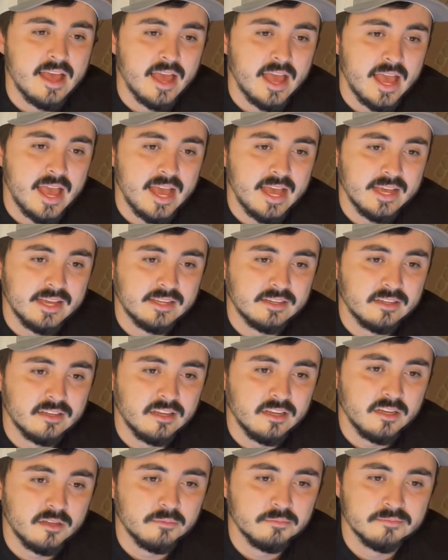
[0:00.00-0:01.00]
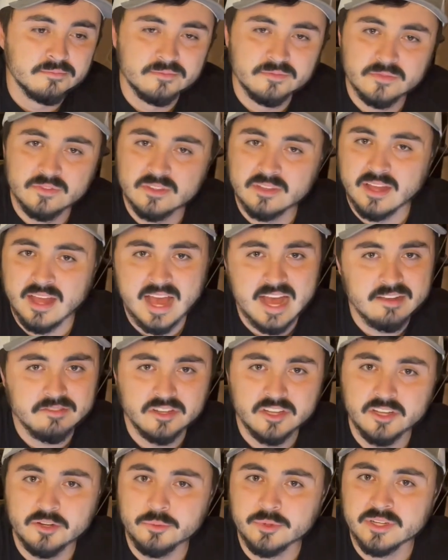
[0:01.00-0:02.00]
and have a
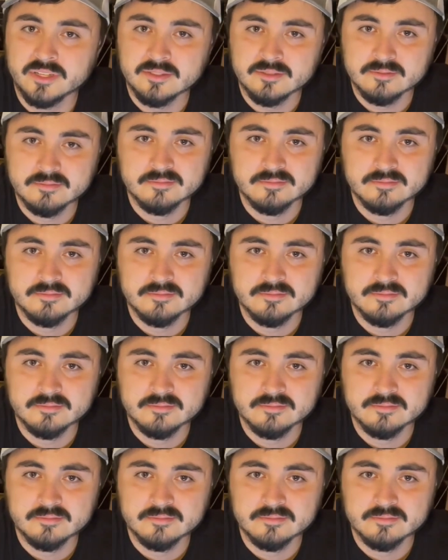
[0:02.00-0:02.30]
good one.